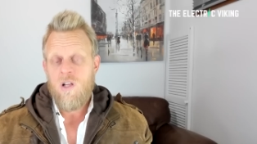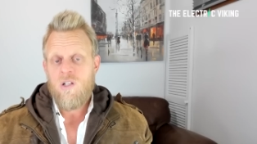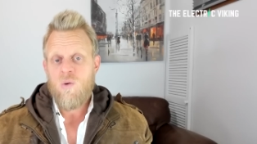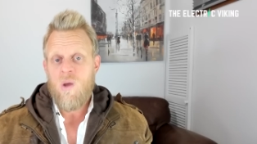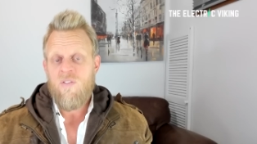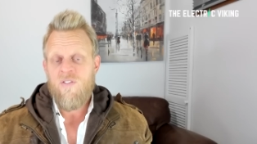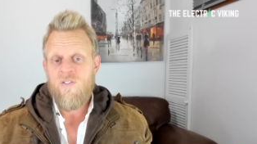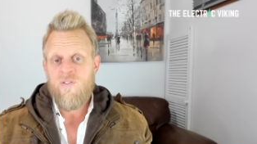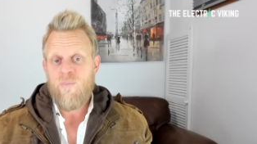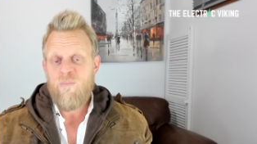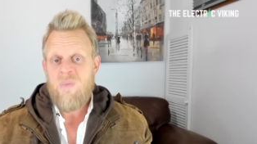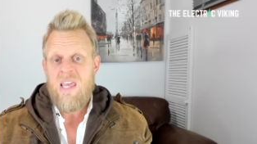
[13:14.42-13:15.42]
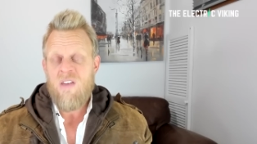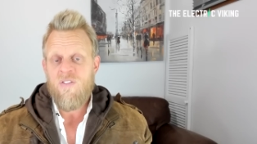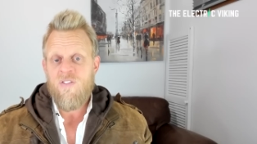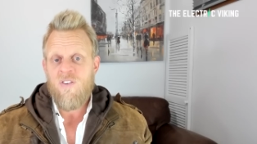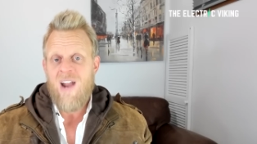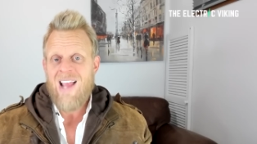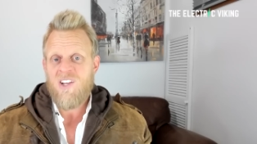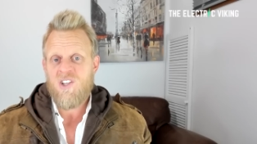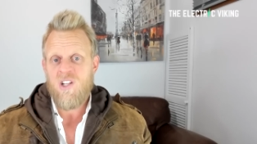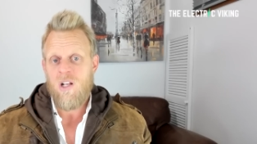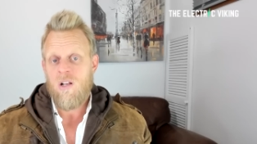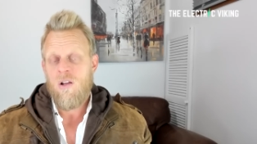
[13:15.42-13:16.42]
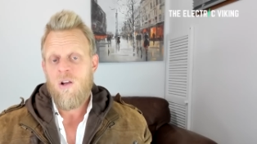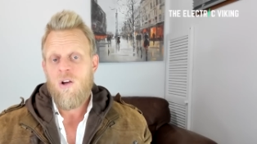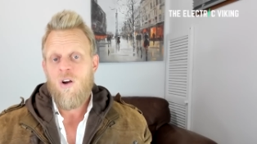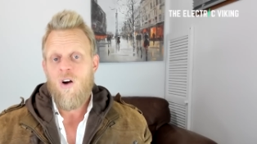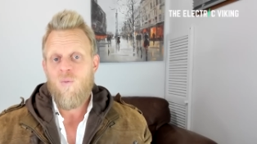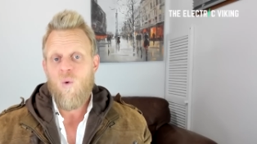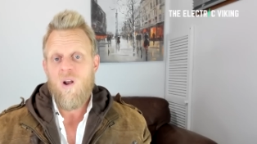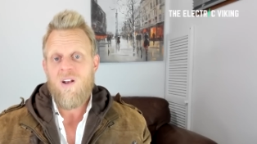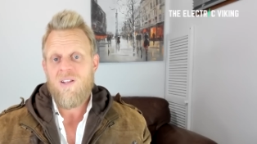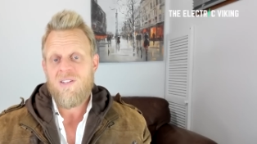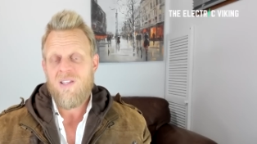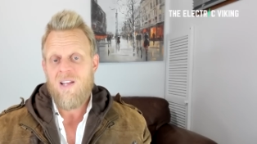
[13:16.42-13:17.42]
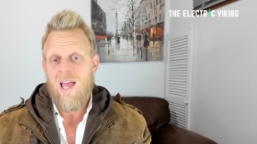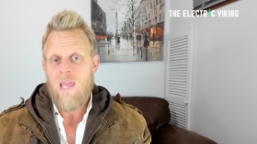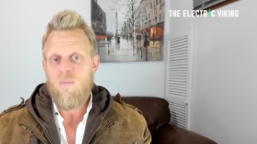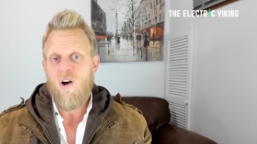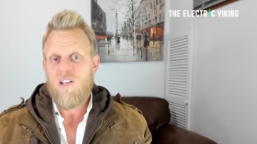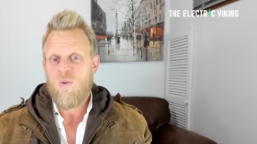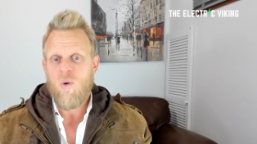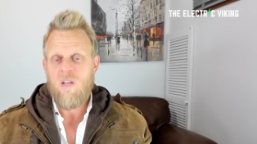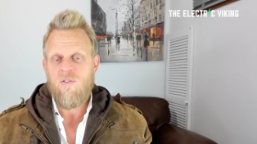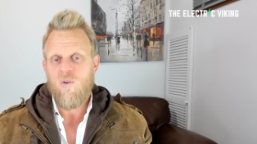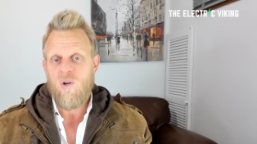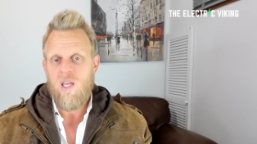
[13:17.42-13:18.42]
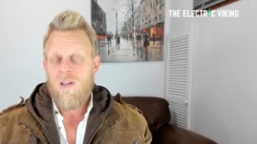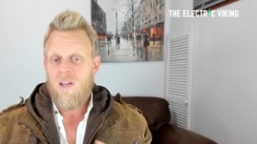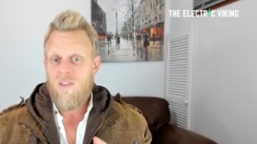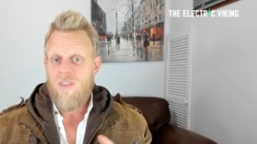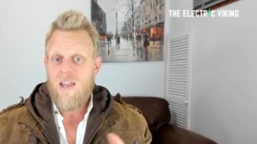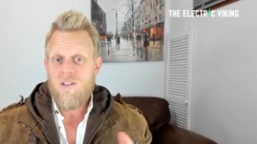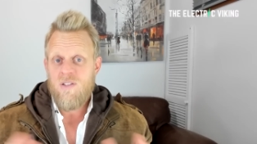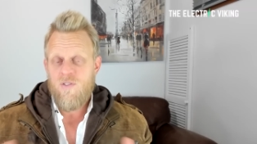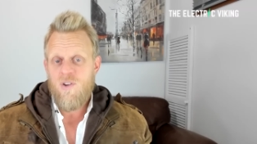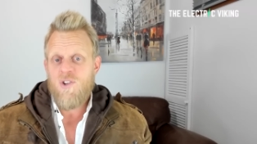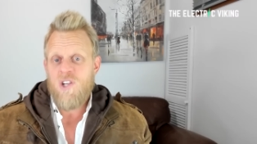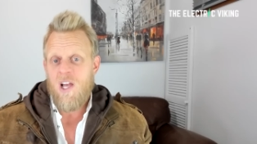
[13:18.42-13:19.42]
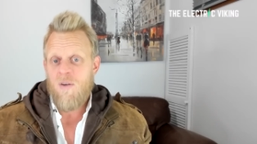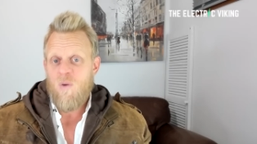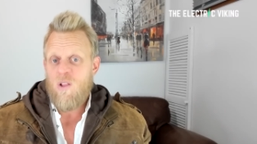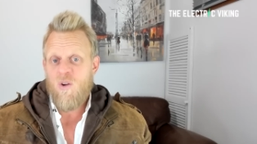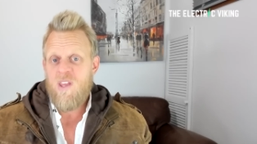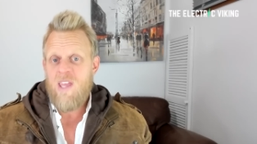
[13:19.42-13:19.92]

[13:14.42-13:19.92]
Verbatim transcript: to a mere fraction of what it is today by 2040. And that is the future we're looking